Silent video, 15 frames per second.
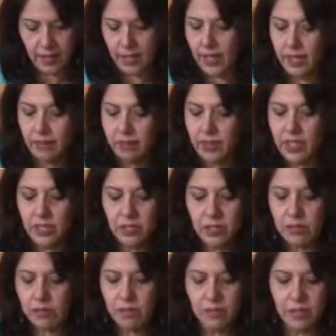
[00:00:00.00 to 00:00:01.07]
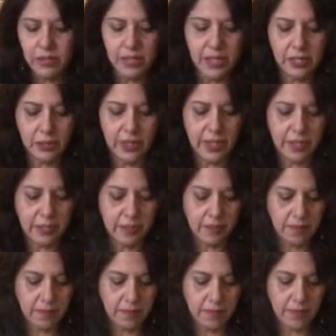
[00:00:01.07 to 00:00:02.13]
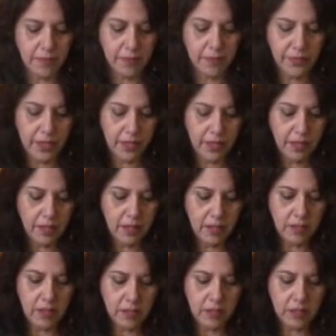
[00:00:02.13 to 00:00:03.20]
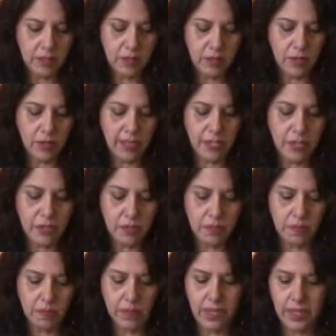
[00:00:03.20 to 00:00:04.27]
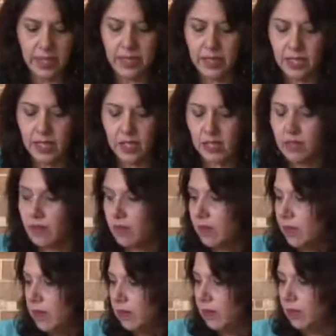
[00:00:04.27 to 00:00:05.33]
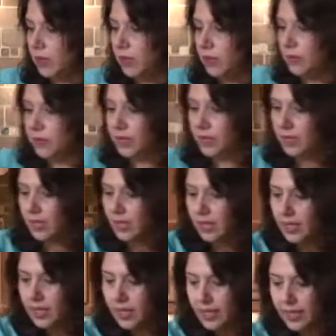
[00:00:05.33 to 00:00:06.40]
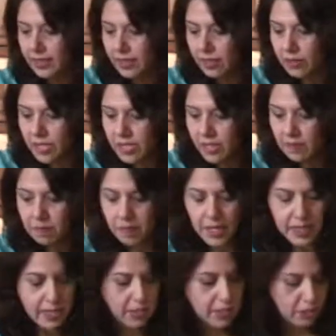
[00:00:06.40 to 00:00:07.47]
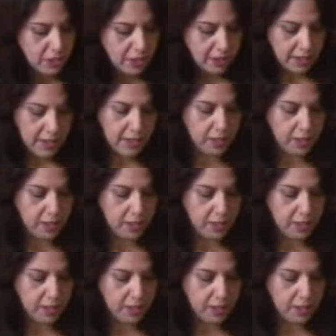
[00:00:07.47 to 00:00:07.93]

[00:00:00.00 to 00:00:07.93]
And it's looking great. So let's get this moved and then start making the chutney.